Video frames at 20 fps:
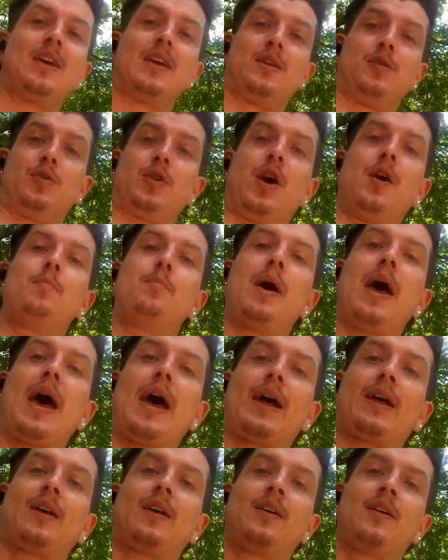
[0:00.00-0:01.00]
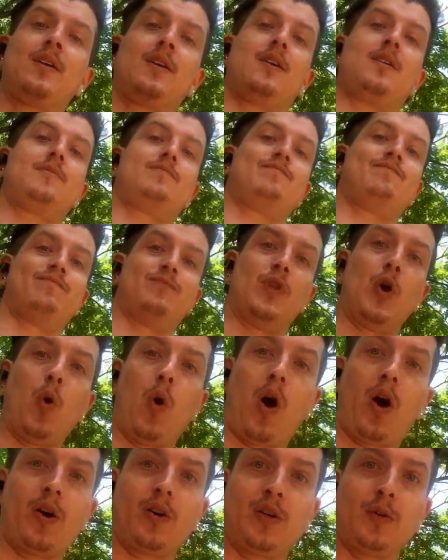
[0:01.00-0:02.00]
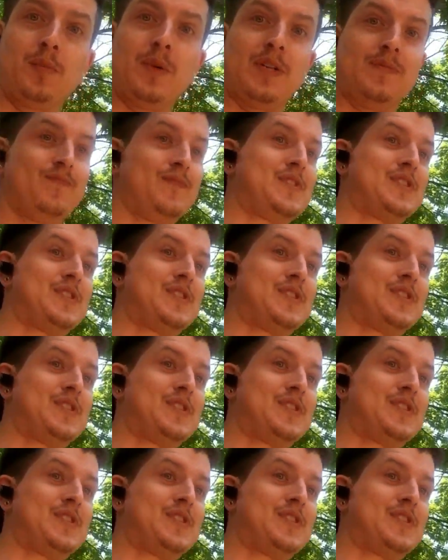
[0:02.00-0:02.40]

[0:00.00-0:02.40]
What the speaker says: you come back, no argument.